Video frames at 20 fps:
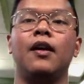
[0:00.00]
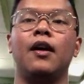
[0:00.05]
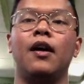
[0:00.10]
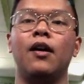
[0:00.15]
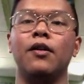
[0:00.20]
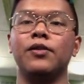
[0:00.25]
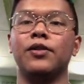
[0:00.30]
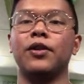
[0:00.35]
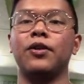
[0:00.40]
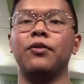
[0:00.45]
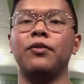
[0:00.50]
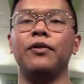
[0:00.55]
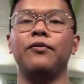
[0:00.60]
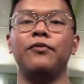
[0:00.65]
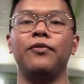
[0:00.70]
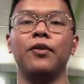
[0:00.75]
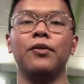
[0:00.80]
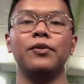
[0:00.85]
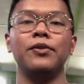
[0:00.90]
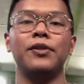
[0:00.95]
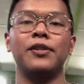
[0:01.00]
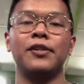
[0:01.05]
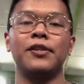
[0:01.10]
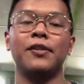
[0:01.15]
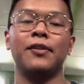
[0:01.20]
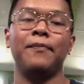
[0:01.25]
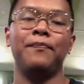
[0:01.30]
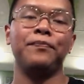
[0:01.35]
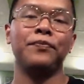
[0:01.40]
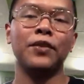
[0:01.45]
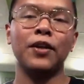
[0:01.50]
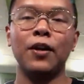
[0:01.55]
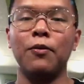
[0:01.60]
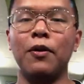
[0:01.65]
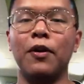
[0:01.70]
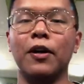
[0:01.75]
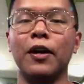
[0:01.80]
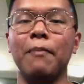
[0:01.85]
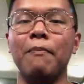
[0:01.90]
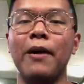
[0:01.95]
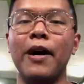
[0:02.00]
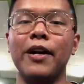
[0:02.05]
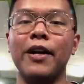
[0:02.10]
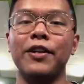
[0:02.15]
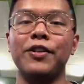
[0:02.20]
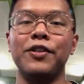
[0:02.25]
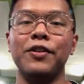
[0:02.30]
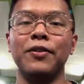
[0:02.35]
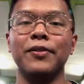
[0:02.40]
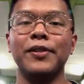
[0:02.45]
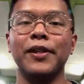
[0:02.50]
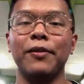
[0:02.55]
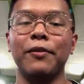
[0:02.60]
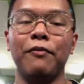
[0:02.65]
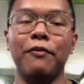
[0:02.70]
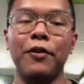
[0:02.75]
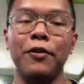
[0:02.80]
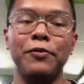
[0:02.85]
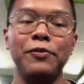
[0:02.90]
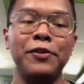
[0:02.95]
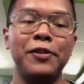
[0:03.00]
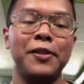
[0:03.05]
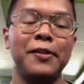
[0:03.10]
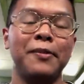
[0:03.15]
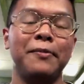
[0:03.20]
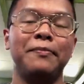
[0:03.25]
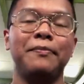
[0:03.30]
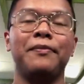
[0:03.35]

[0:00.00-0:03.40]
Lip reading: How's it going, folks? Welcome back to ChillCigReviews.